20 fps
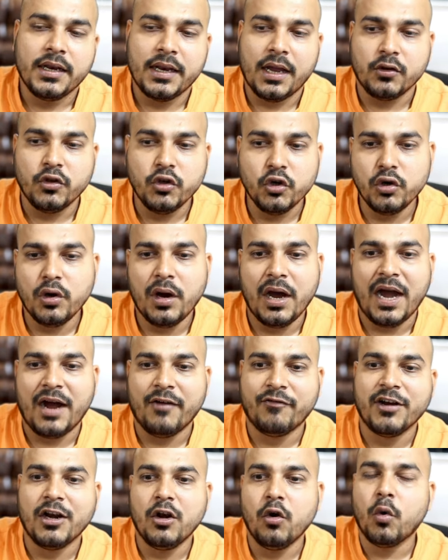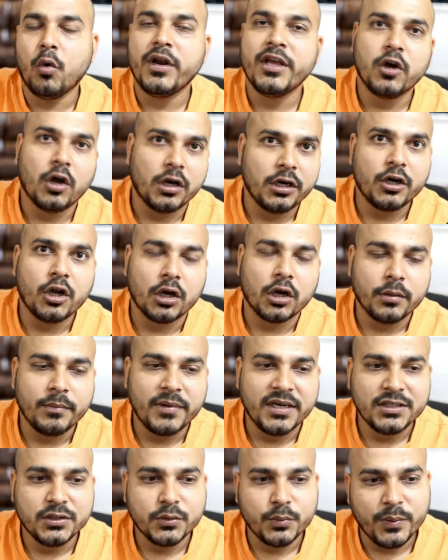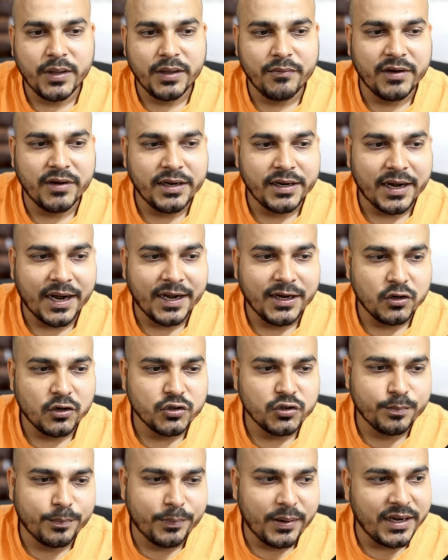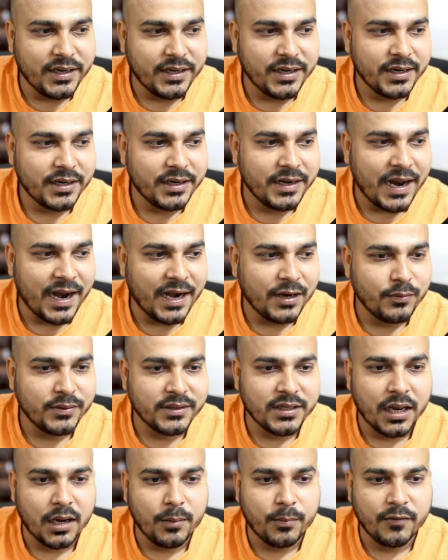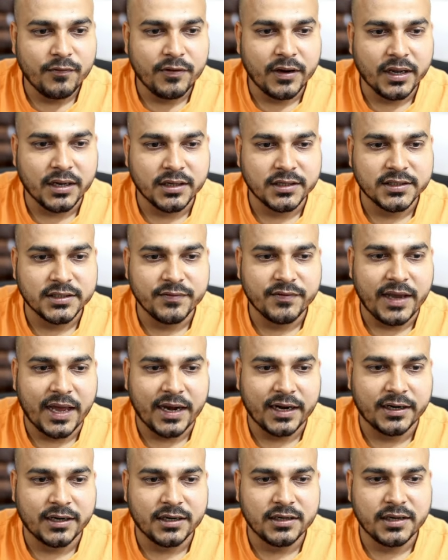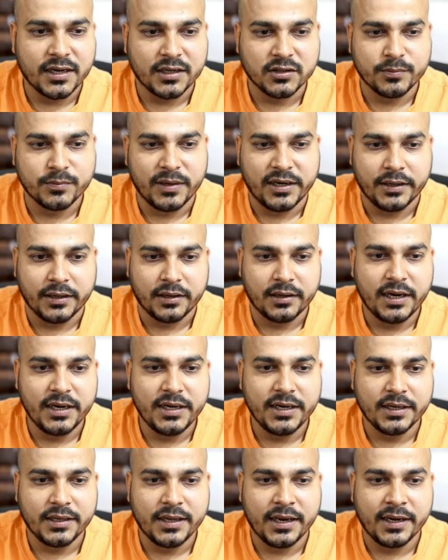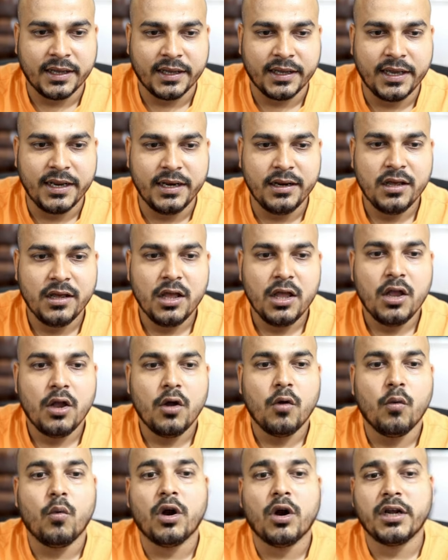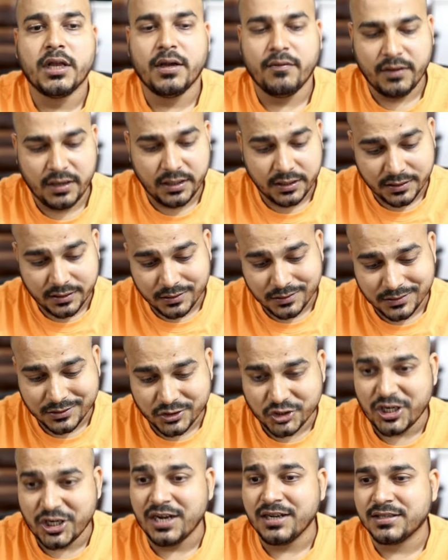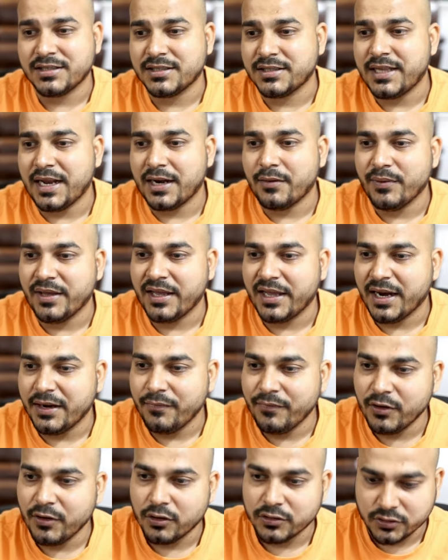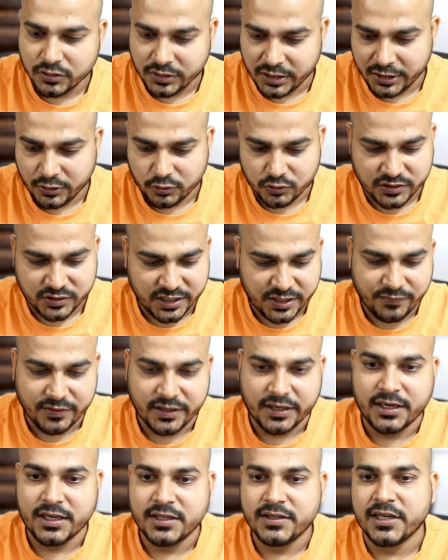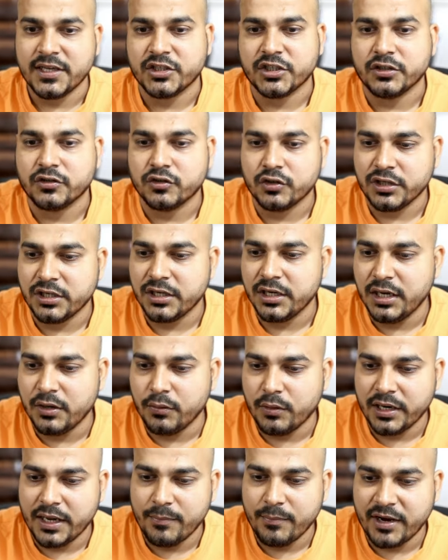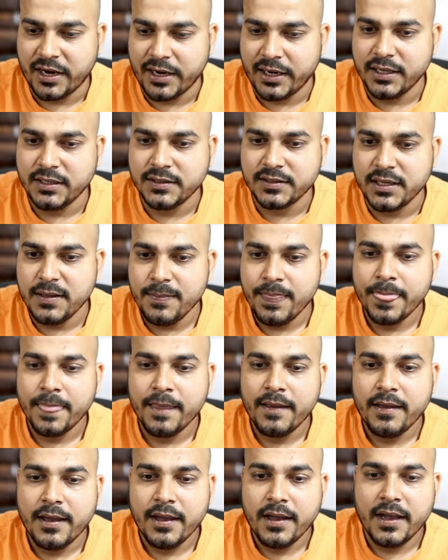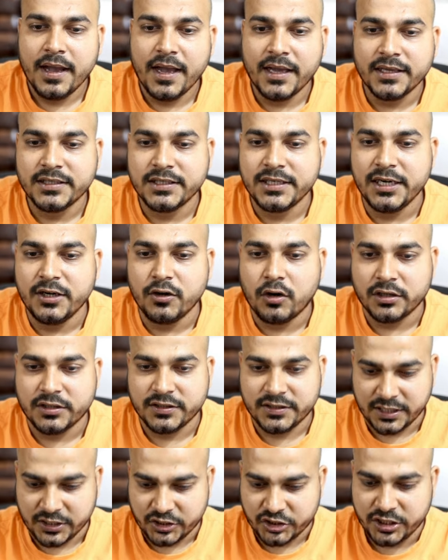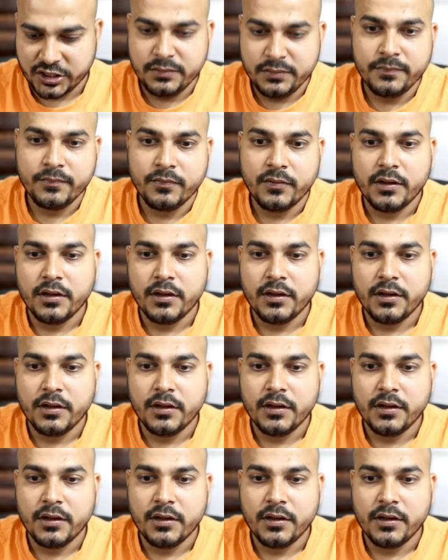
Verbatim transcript: now you know after loading all the documents we will try to split that with the help of recursive character text splitter right and then again whatever chunks that we get, we also need to save it in a session. So here what I'm writing, see, st.session